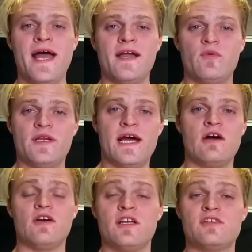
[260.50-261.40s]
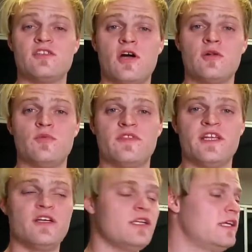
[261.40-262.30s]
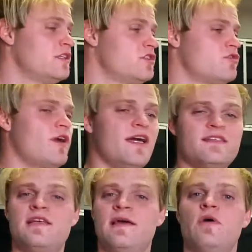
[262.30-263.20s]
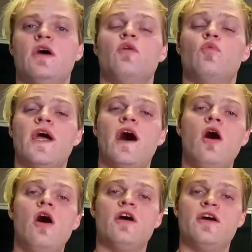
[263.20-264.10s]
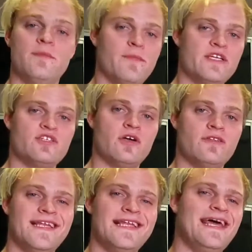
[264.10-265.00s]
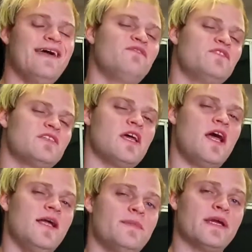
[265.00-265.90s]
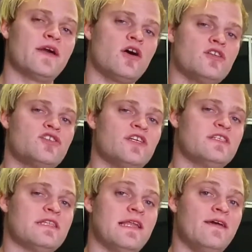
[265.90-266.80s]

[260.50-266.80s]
back, we're now going to start with Nicolene's tricep. We are going to measure on the left side because she is